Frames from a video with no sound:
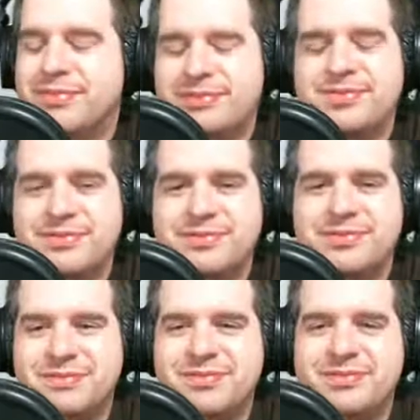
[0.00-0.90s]
They're so
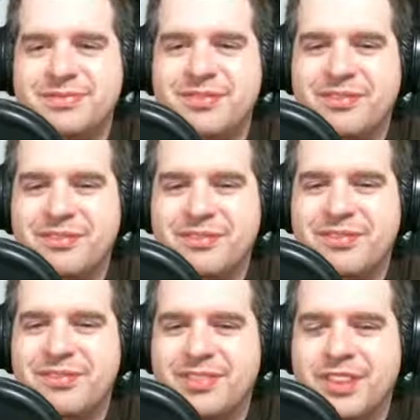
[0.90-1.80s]
big,
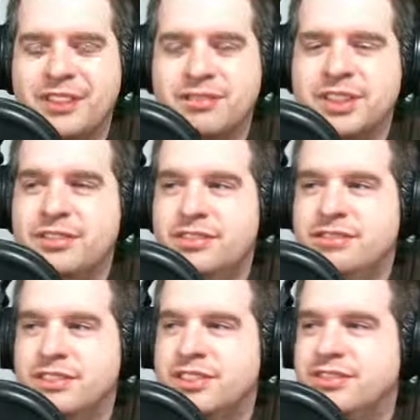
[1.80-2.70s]
so it's pretty
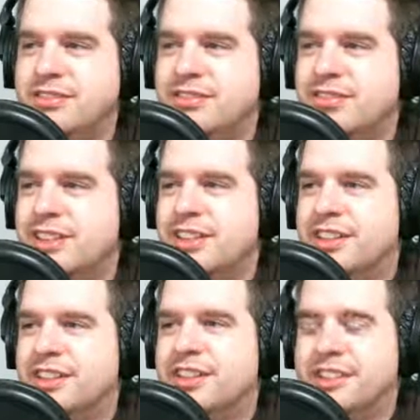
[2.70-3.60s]
neat. Yeah.
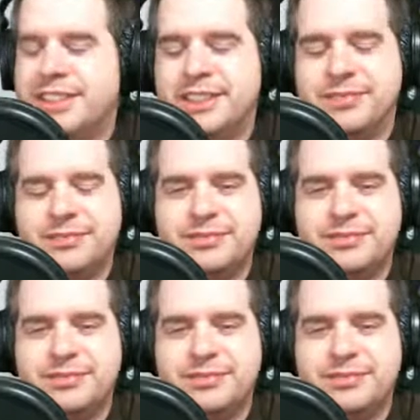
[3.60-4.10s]
Yeah.